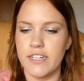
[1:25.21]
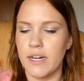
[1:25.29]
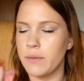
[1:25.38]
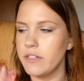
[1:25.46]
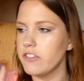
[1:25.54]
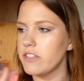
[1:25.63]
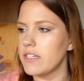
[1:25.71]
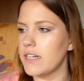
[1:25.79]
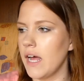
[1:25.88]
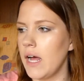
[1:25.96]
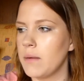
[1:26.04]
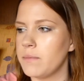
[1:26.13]
I wish that
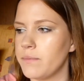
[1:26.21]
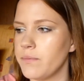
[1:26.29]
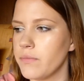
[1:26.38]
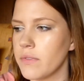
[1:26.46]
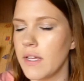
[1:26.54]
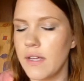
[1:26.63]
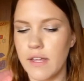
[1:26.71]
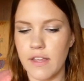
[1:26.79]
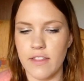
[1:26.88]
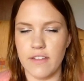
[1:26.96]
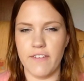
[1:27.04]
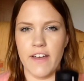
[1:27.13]

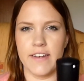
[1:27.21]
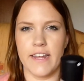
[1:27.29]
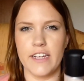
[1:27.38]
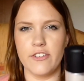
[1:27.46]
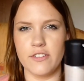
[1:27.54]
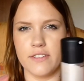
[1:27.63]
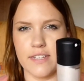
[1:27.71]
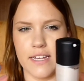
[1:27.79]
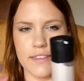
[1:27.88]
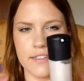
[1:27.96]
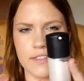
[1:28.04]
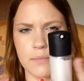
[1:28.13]
the foundations
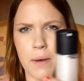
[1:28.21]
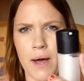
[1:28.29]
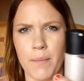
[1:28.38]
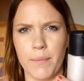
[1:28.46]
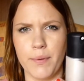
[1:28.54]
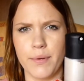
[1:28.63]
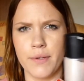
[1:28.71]
had this pump,